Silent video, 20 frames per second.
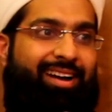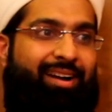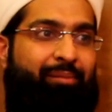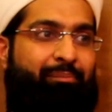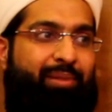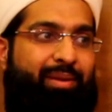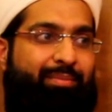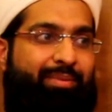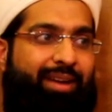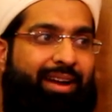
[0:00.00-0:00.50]

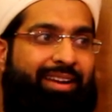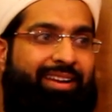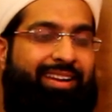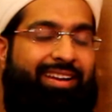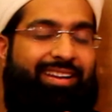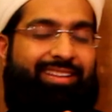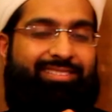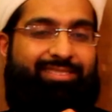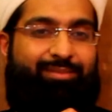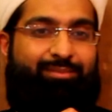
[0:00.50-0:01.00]
maybe I can
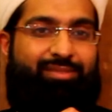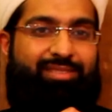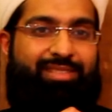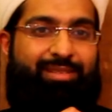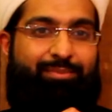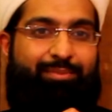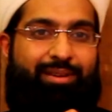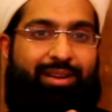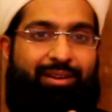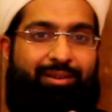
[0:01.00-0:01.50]
get some
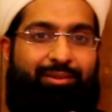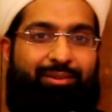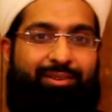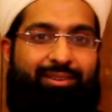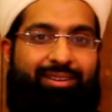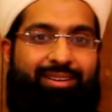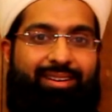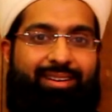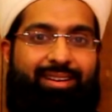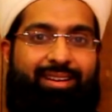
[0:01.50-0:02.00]
sleep now.
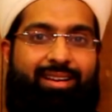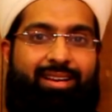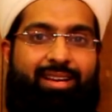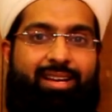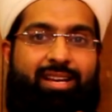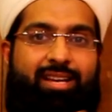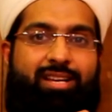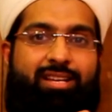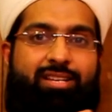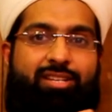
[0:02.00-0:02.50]

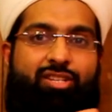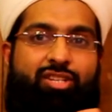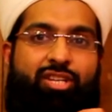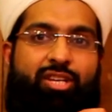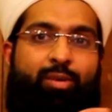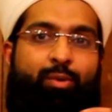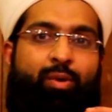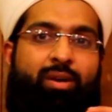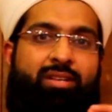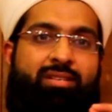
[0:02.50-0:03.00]
She
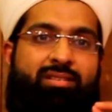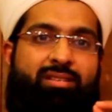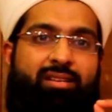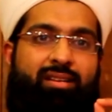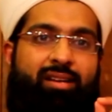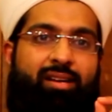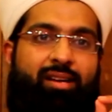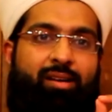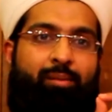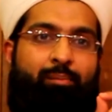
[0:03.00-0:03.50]
was
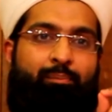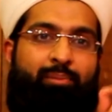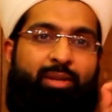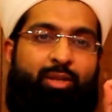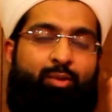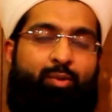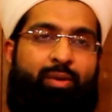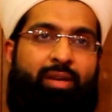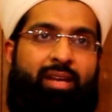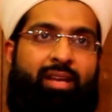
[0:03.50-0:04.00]

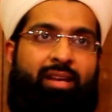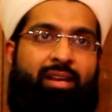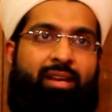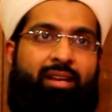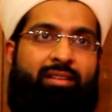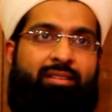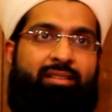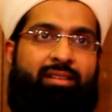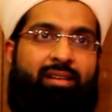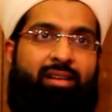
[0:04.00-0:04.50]

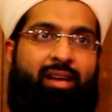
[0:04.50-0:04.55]
between